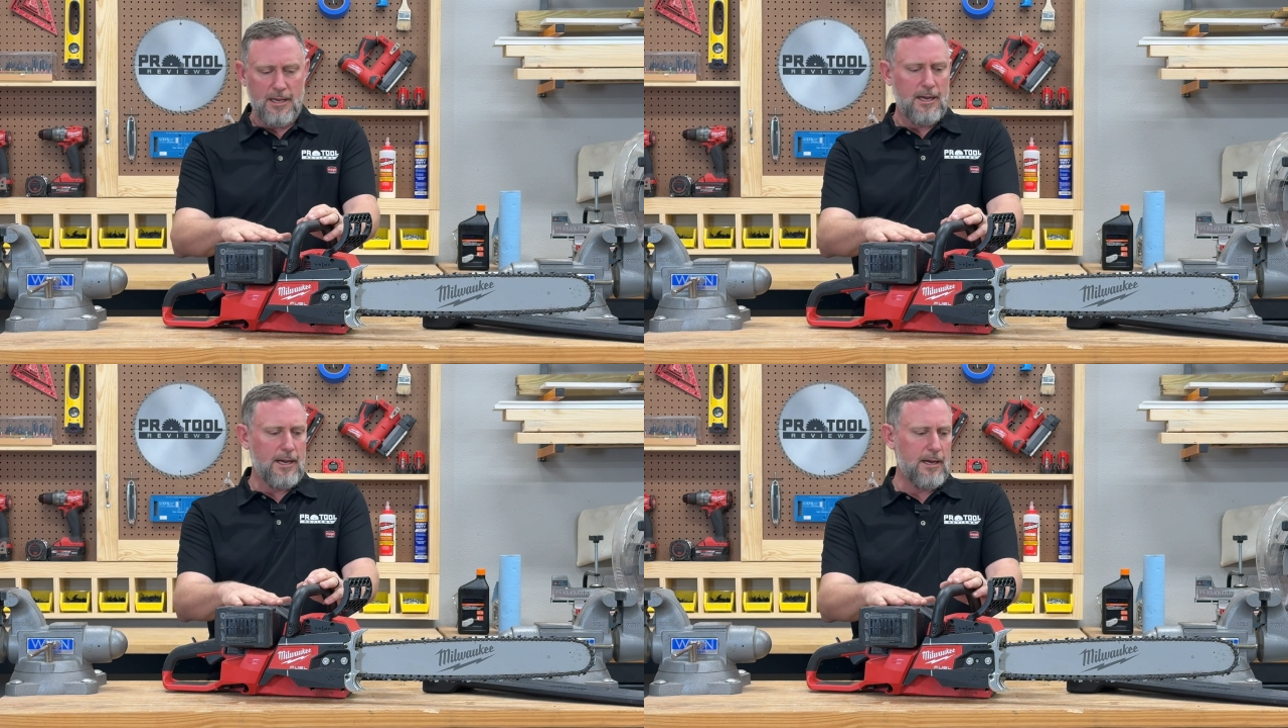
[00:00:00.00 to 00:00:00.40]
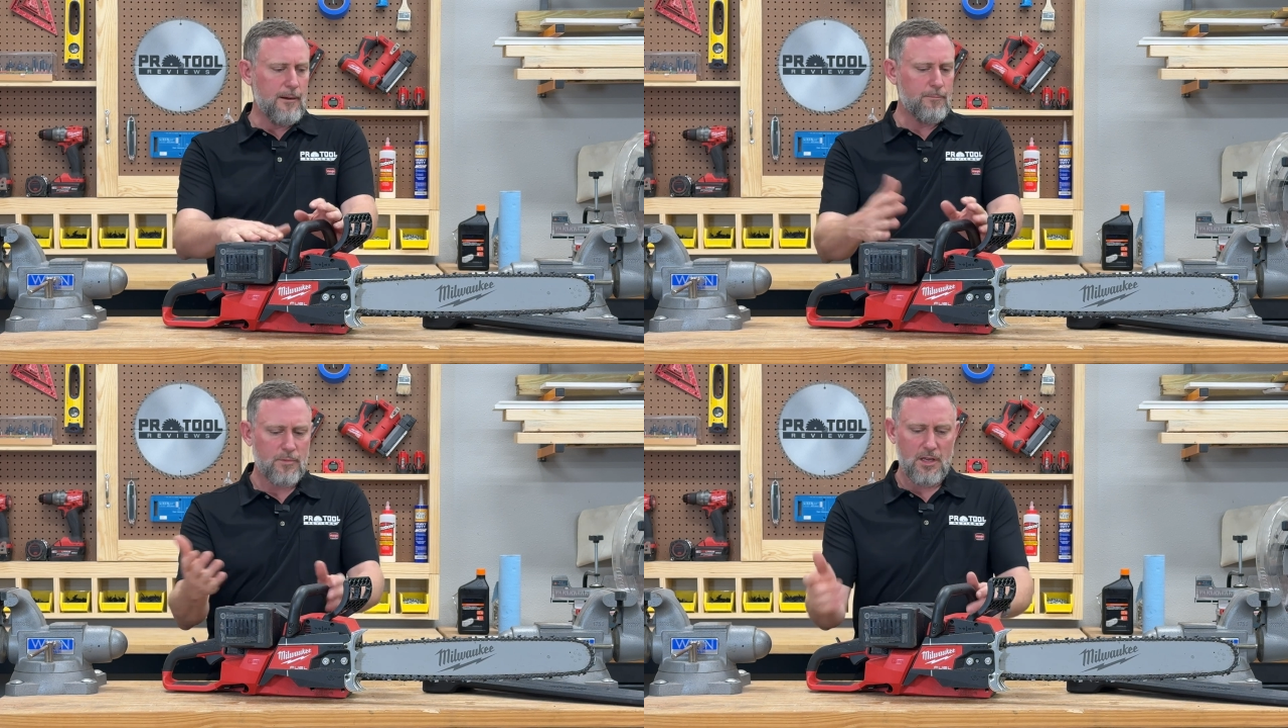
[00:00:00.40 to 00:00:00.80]

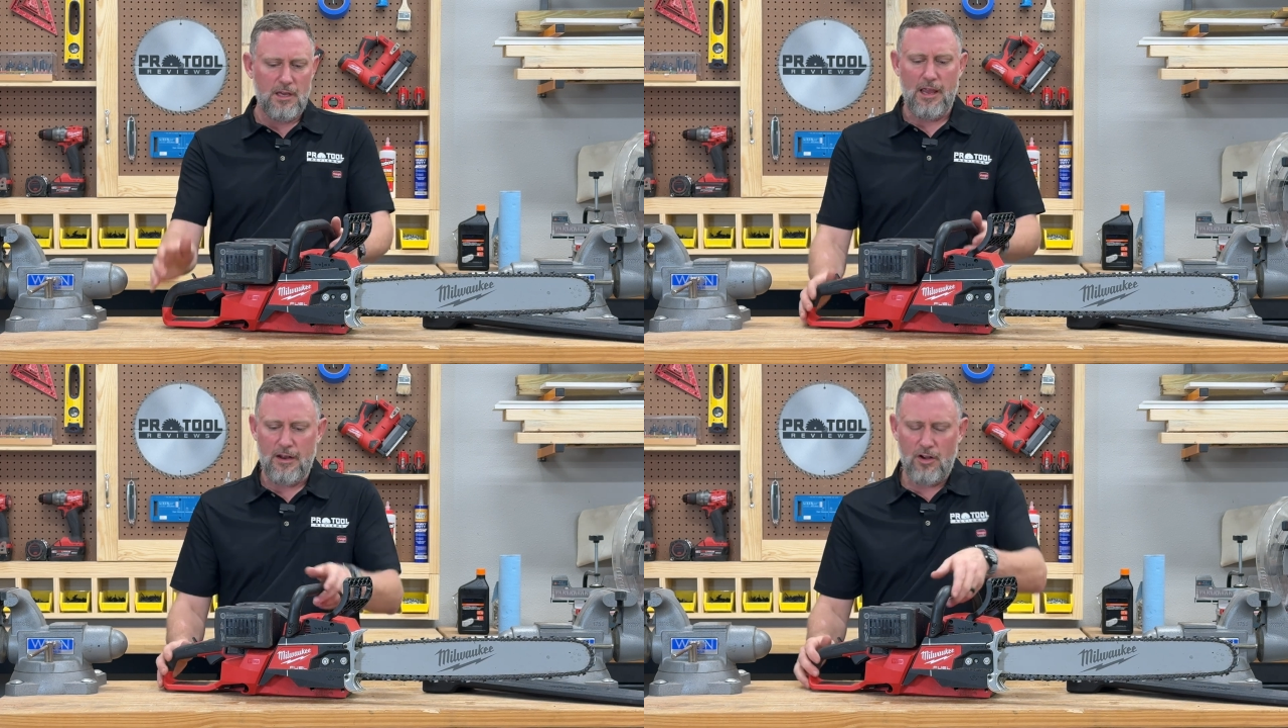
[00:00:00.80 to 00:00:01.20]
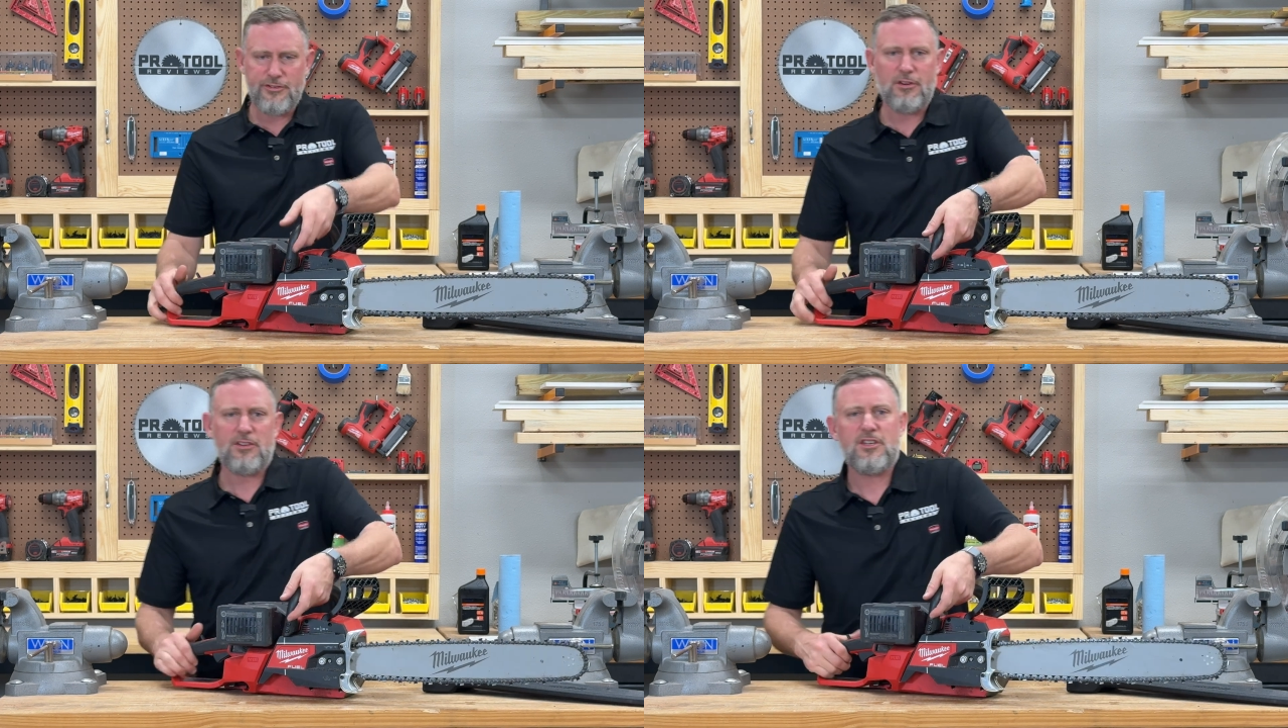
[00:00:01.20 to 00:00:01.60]
Um, and
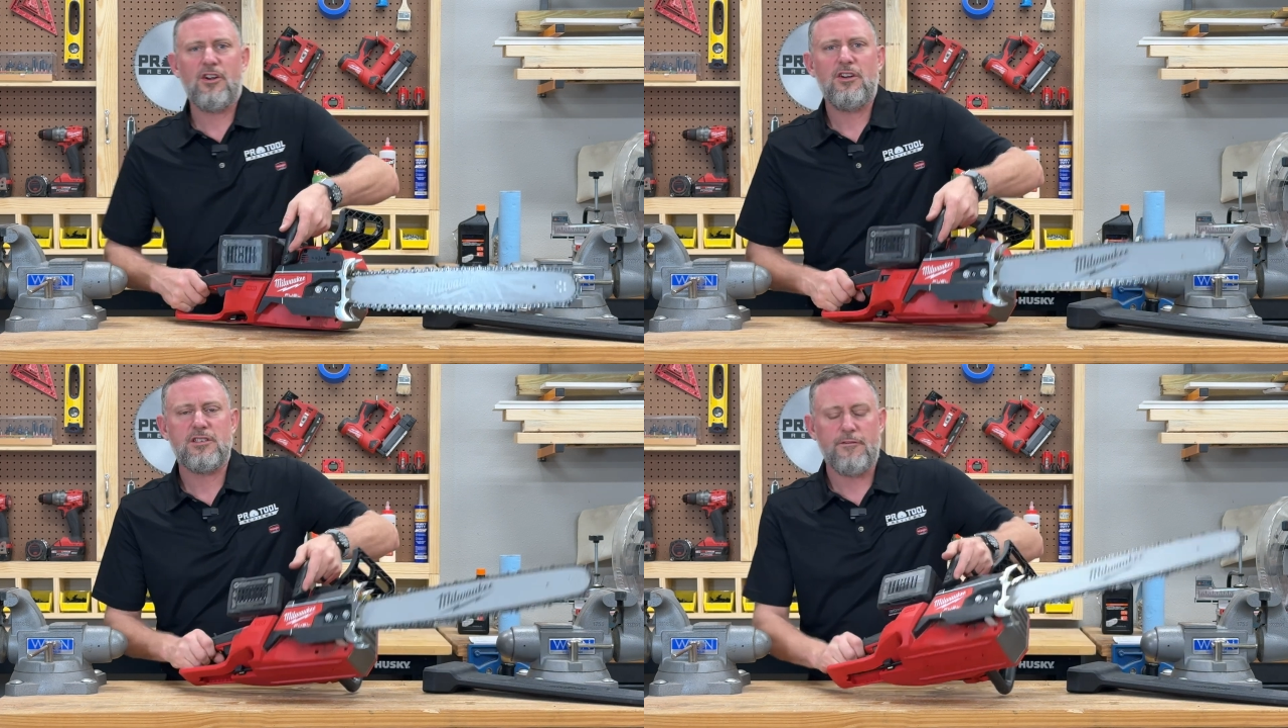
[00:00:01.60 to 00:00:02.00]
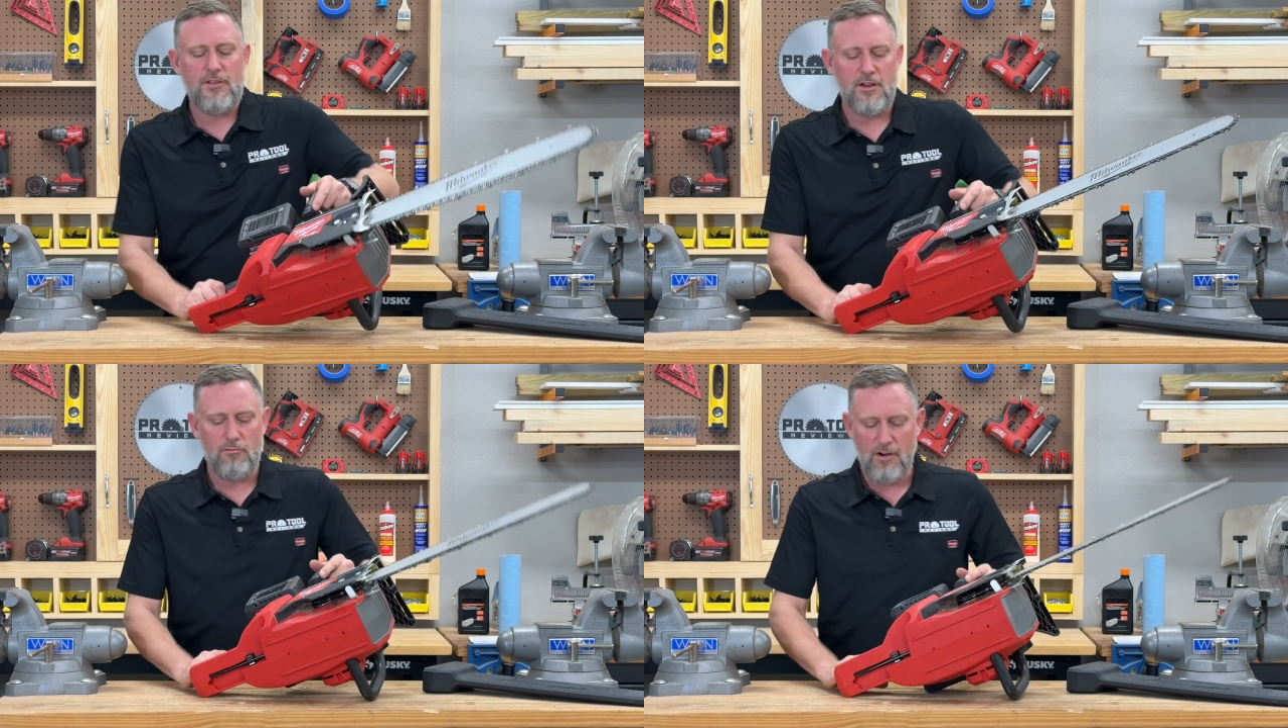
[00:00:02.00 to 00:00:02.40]
also I was curious if
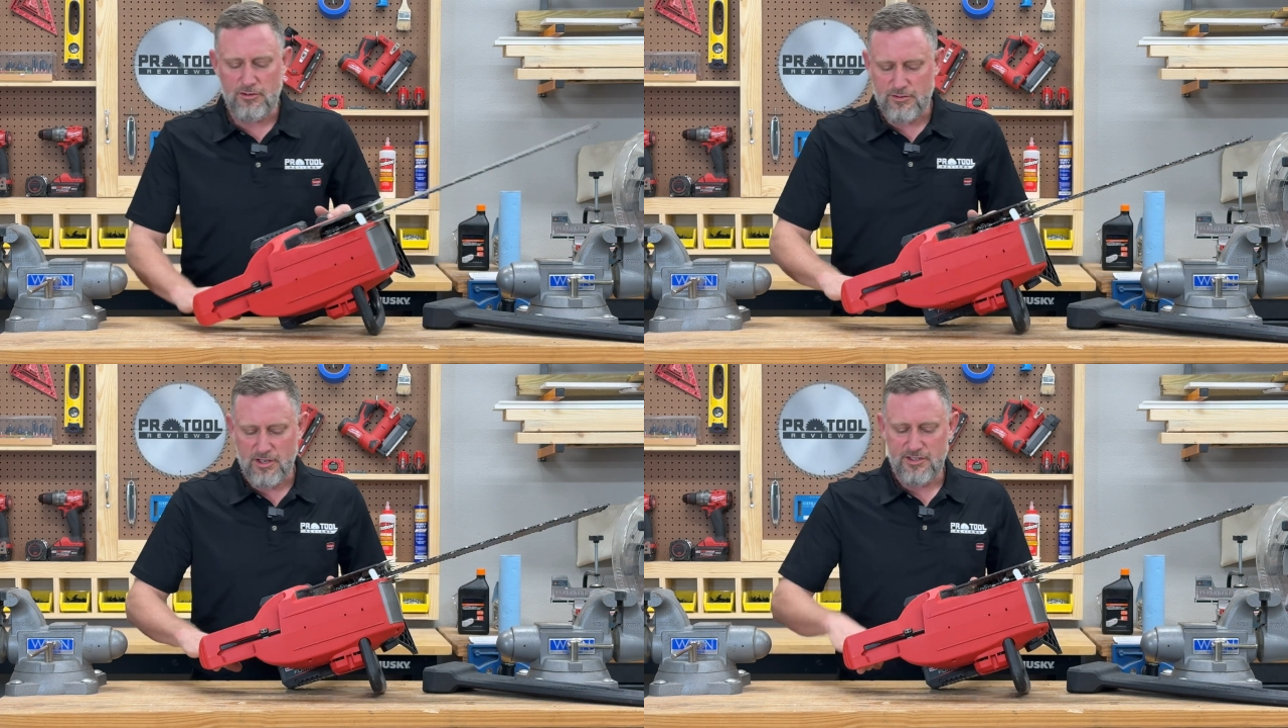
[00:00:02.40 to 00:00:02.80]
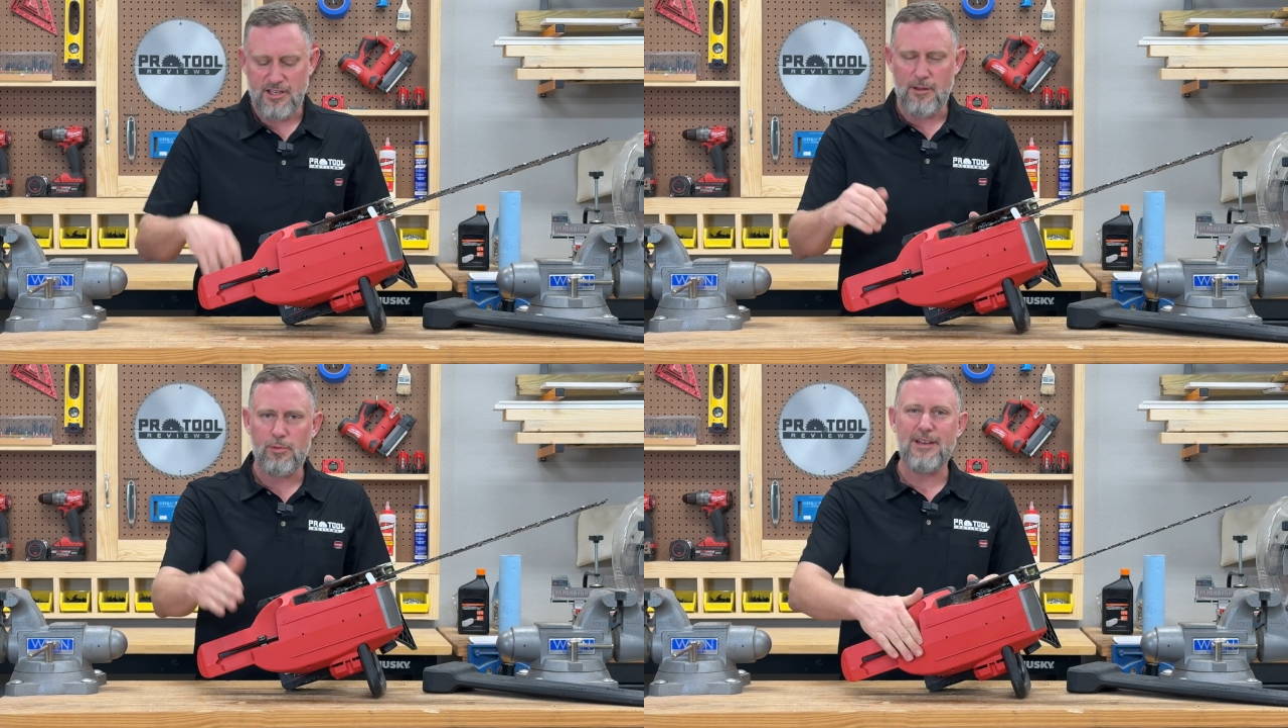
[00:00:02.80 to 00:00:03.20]
the wrench was going to
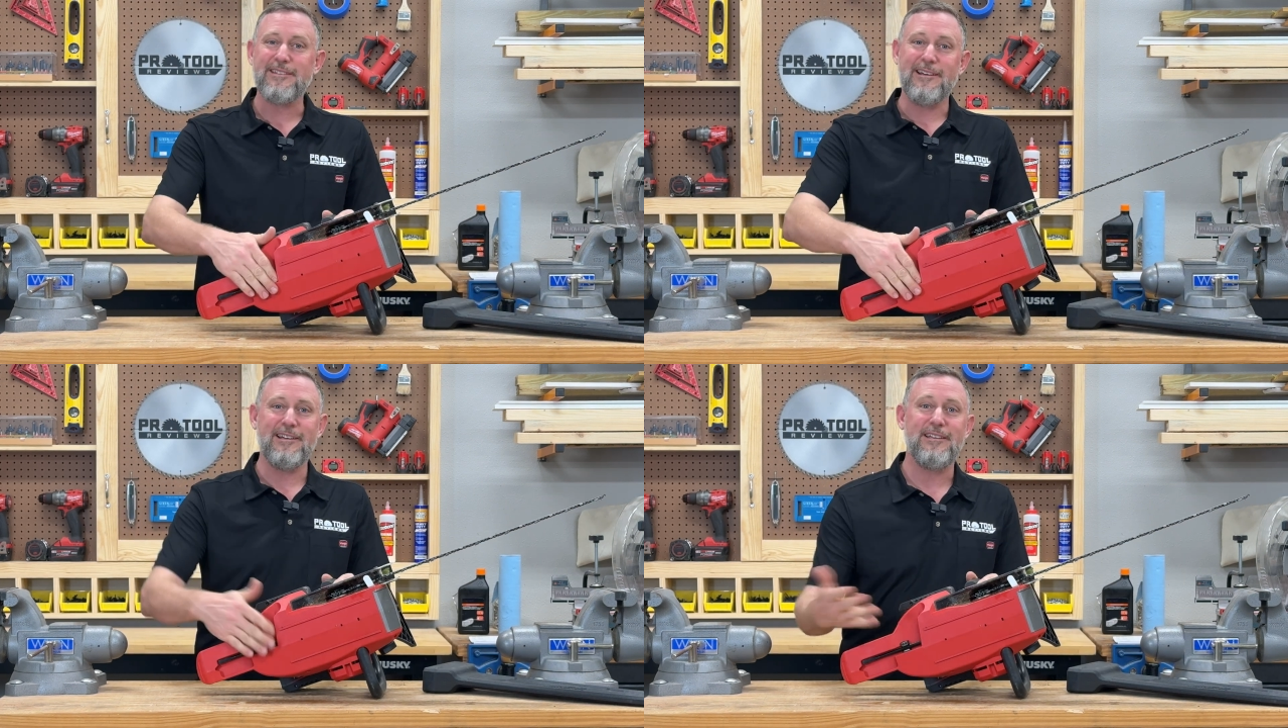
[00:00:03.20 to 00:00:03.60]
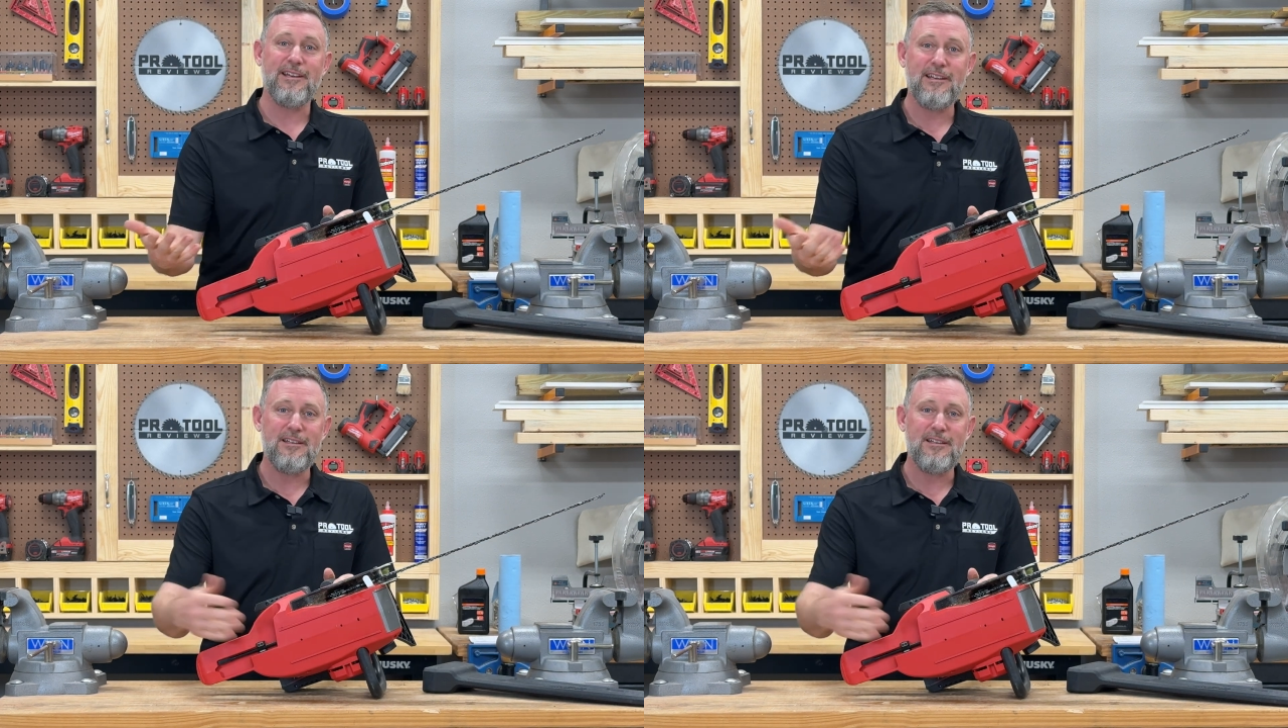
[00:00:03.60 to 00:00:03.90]
stay in place, and it did.